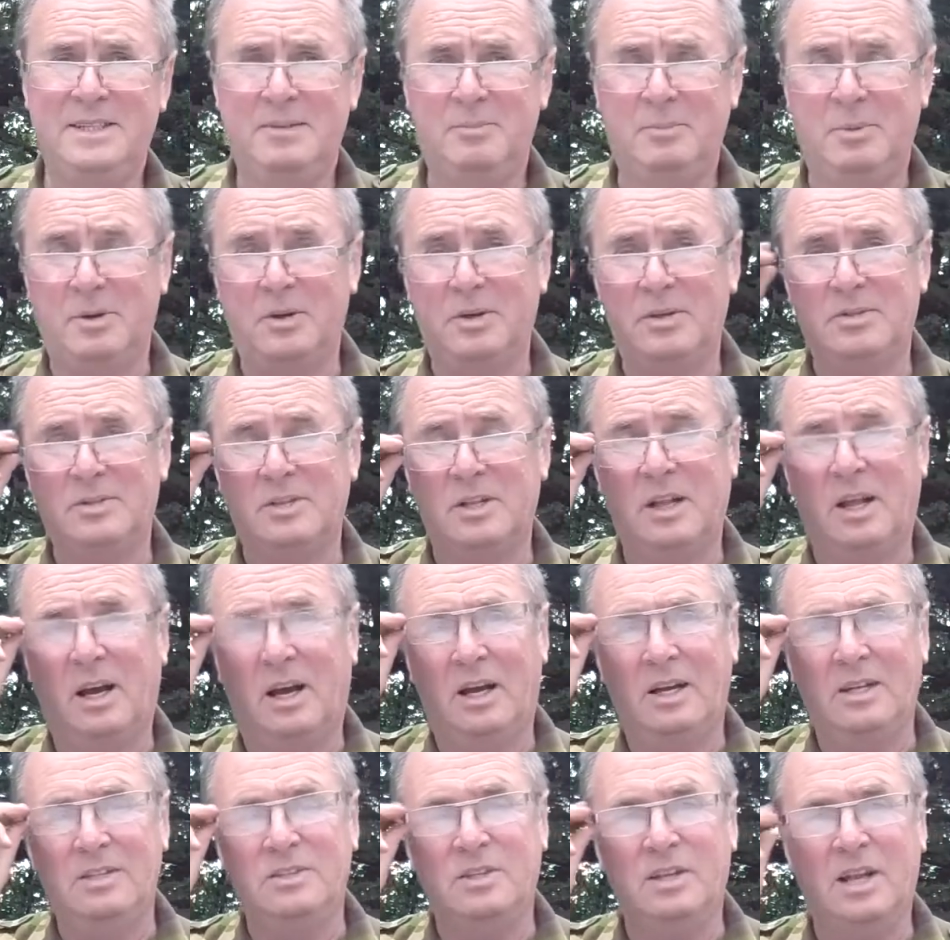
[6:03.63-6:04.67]
personal
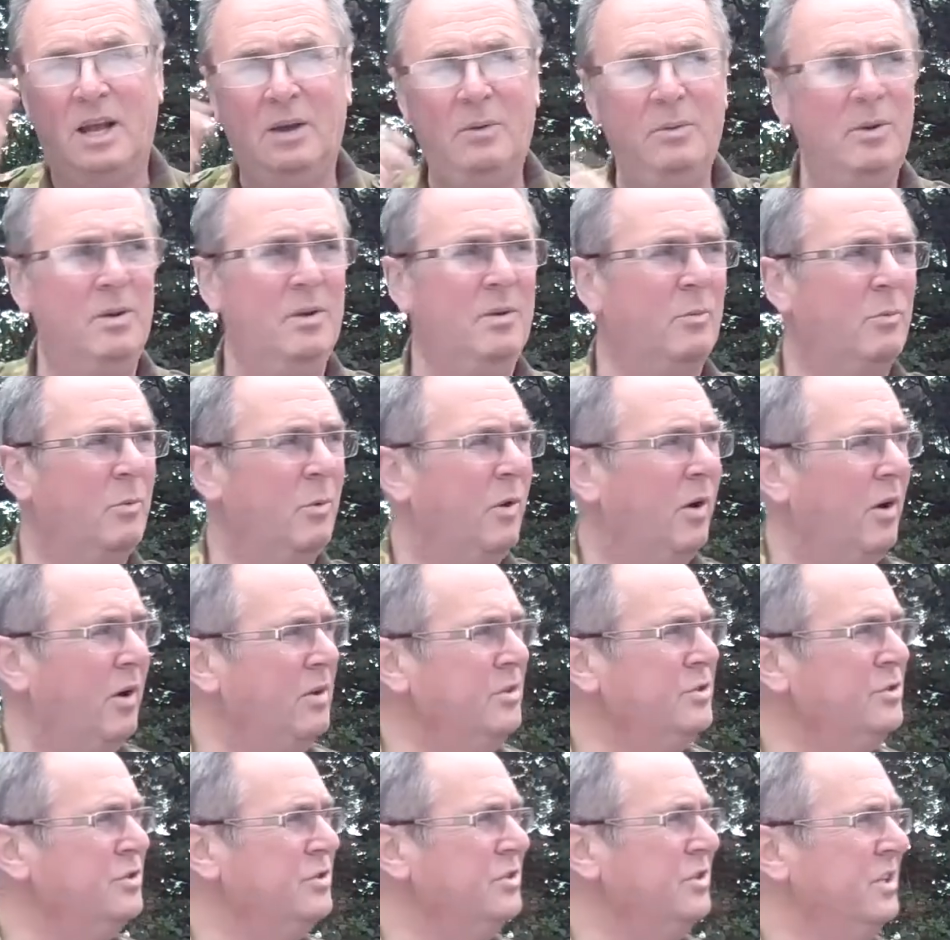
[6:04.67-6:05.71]
hygiene. How are we going to
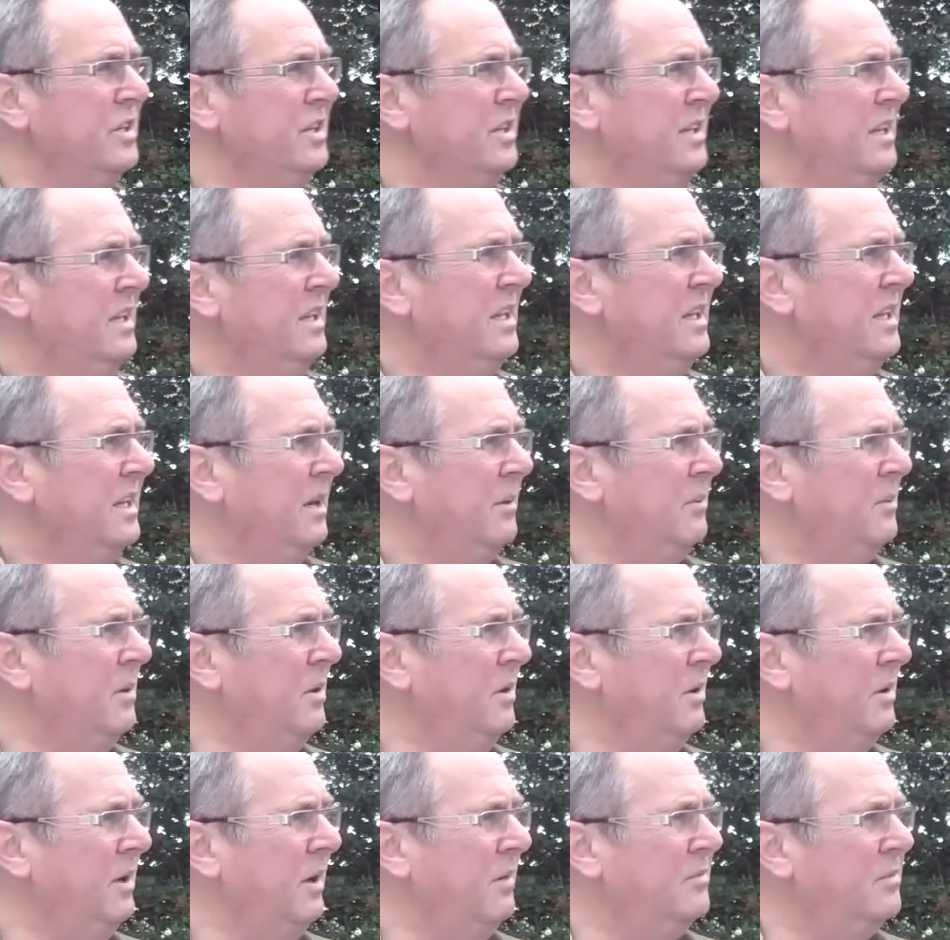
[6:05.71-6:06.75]
wash? How are we going to
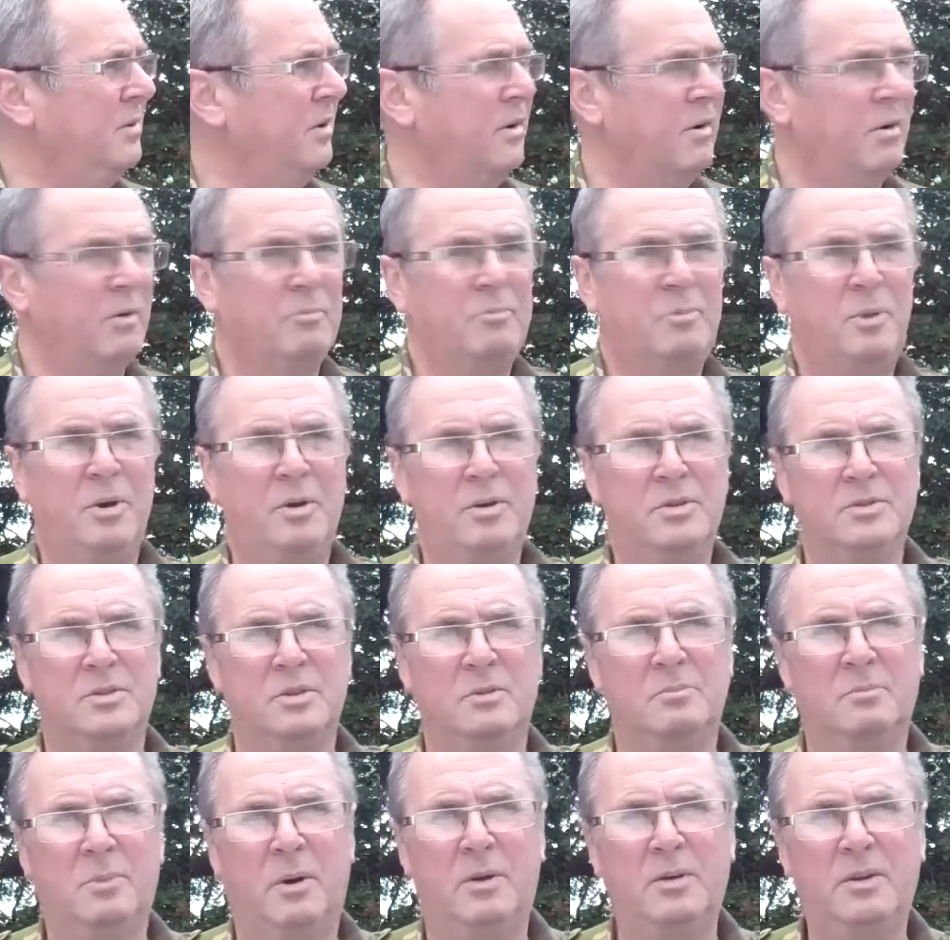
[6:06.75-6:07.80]
look after our own personal
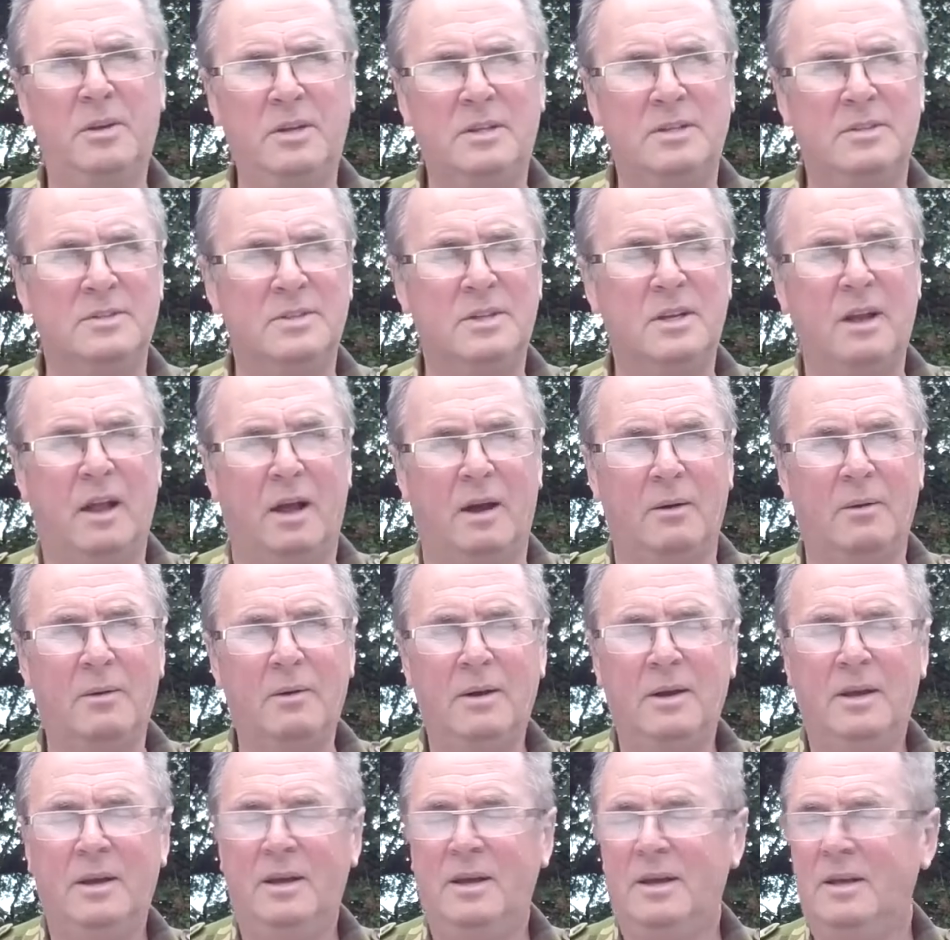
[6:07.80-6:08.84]
bodies, you know?
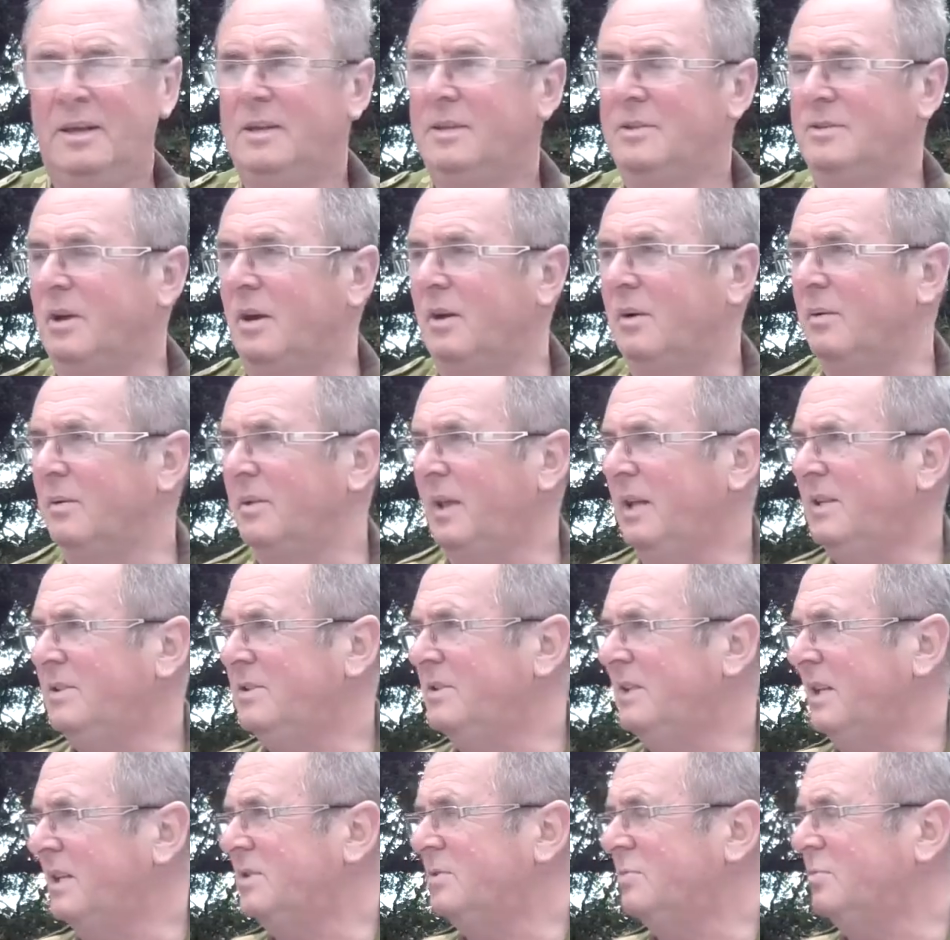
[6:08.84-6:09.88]
So
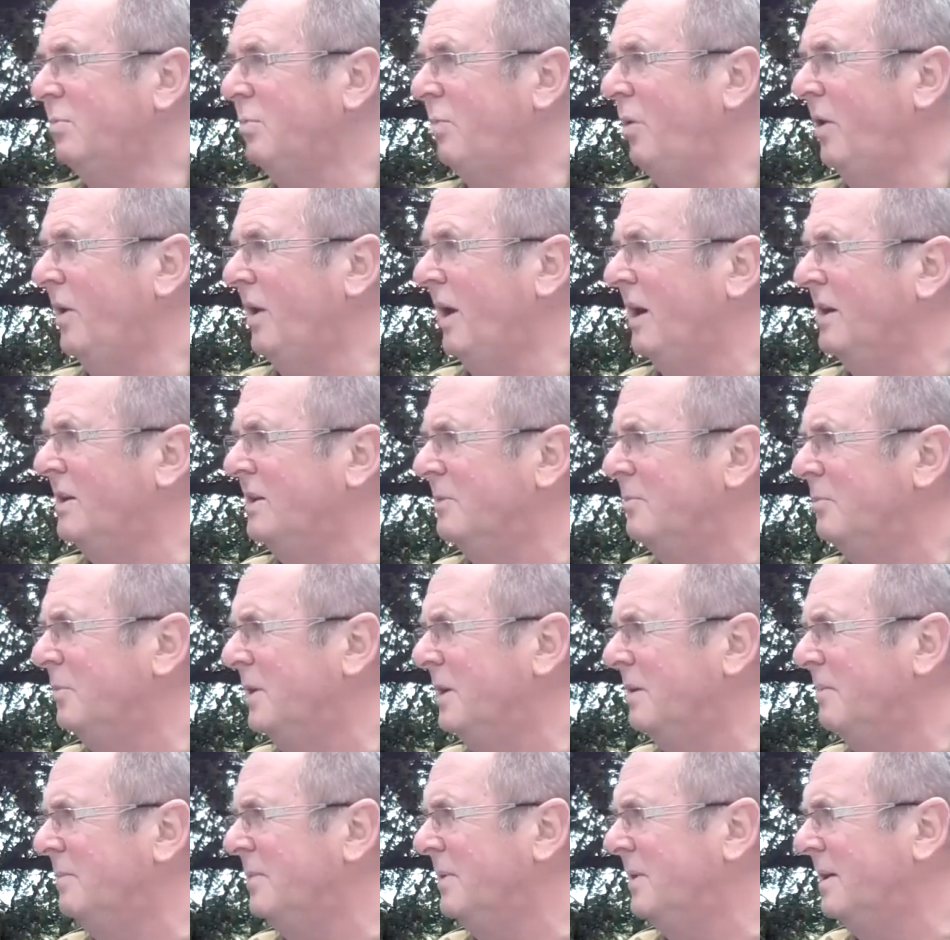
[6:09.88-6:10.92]
that's one item that
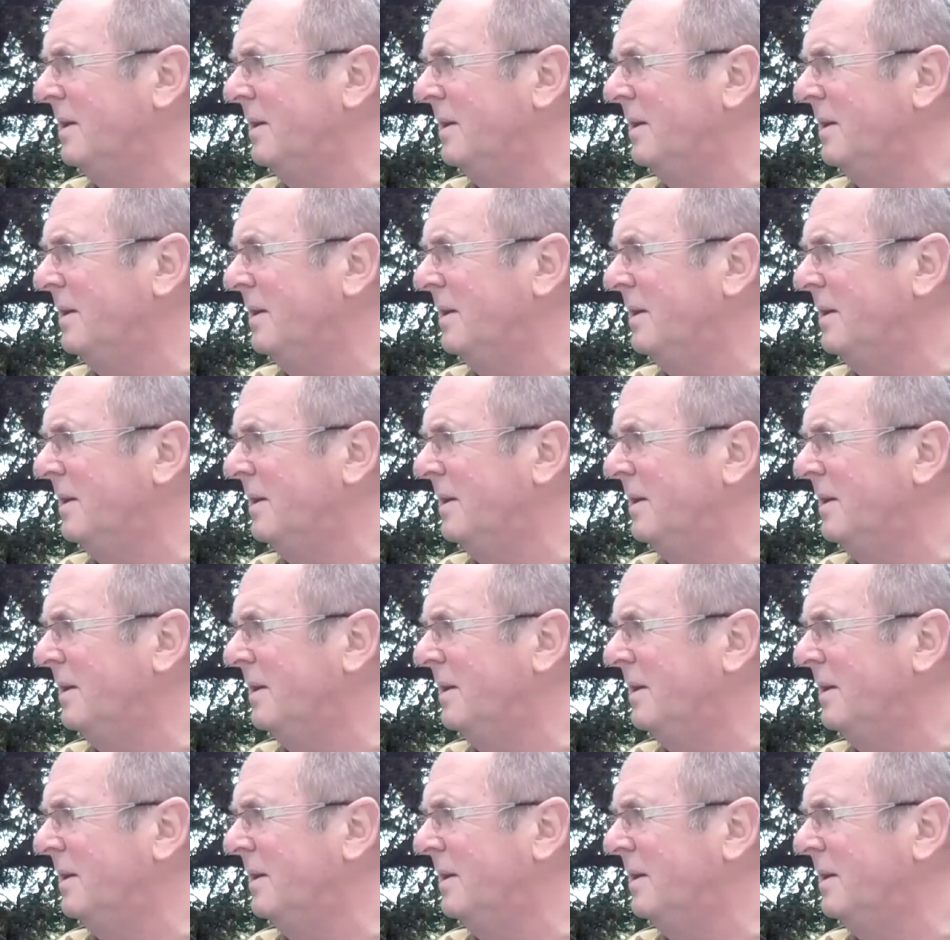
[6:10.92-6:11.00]
can be